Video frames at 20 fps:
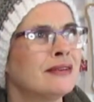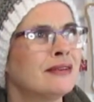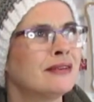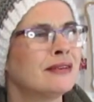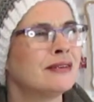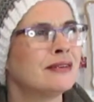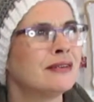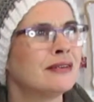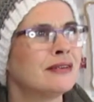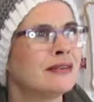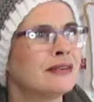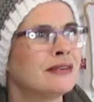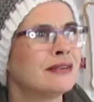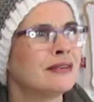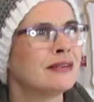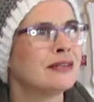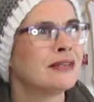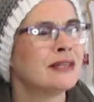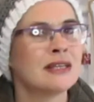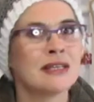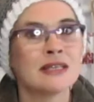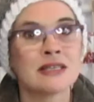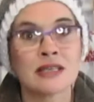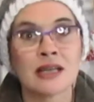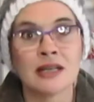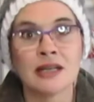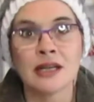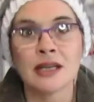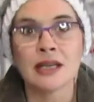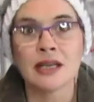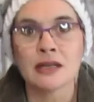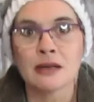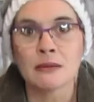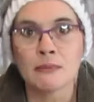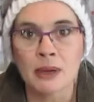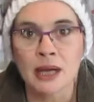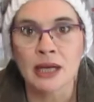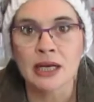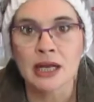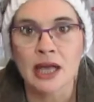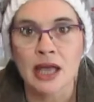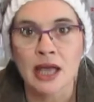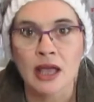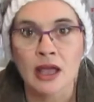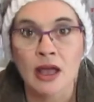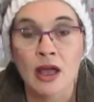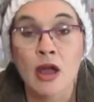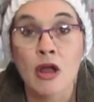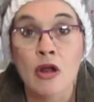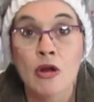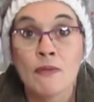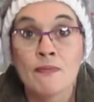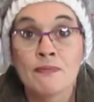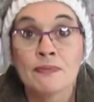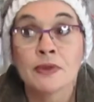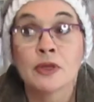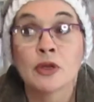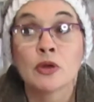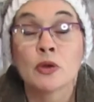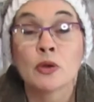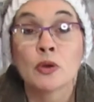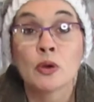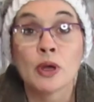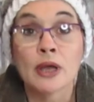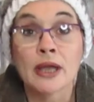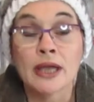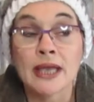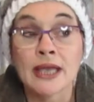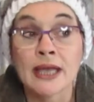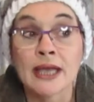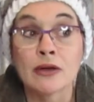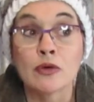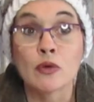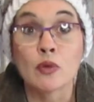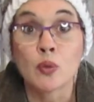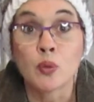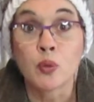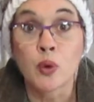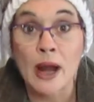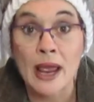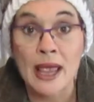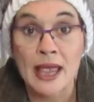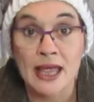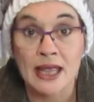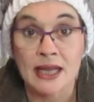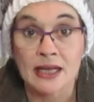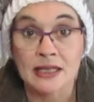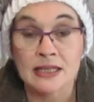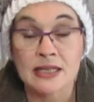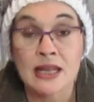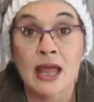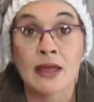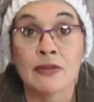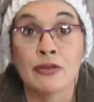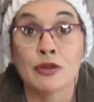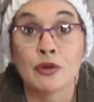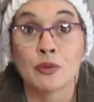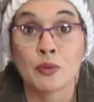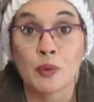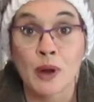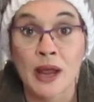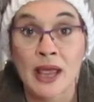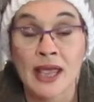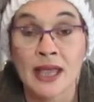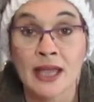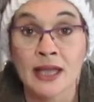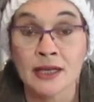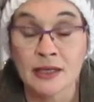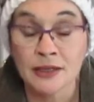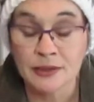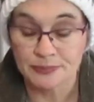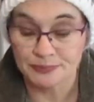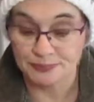Into Monday, yeah. Sunday into Monday. It rained, and the rain